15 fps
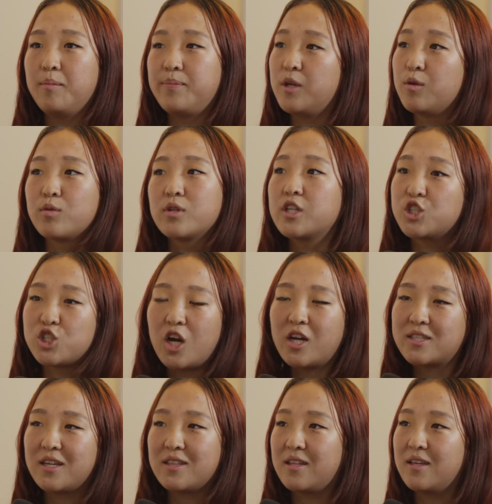be really
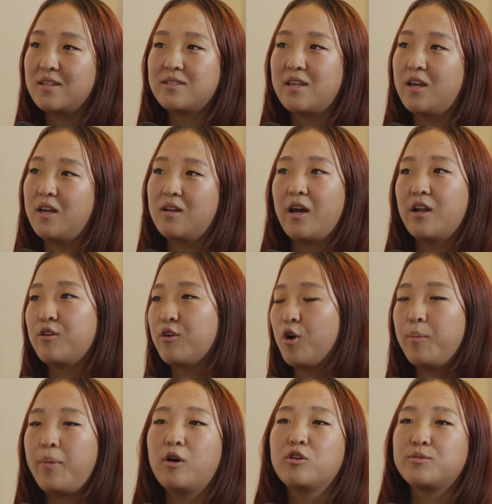shocked at this and, I don't
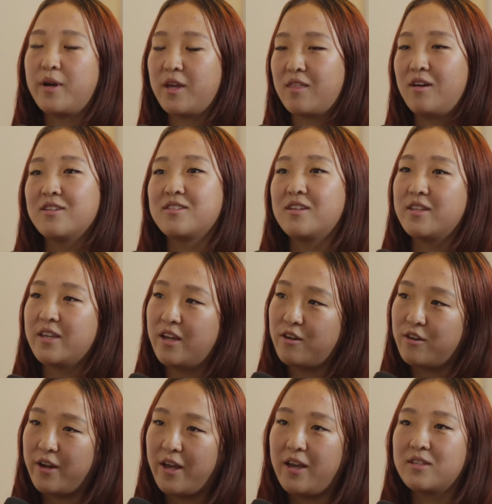know, post my thoughts on the
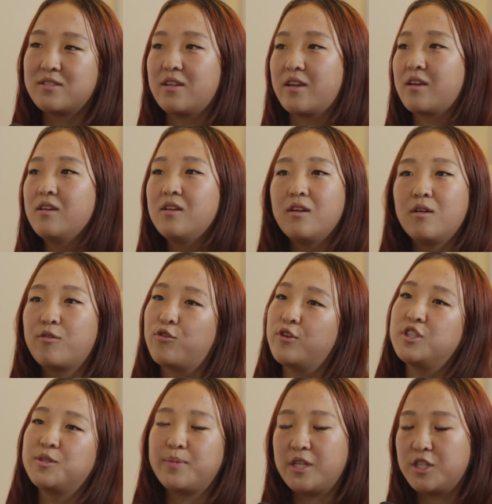internet. It's like free
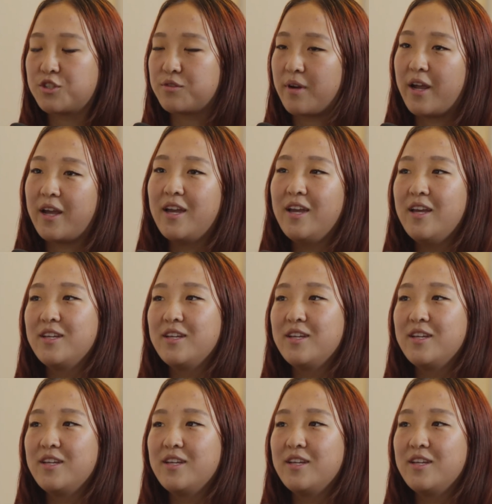speech, right?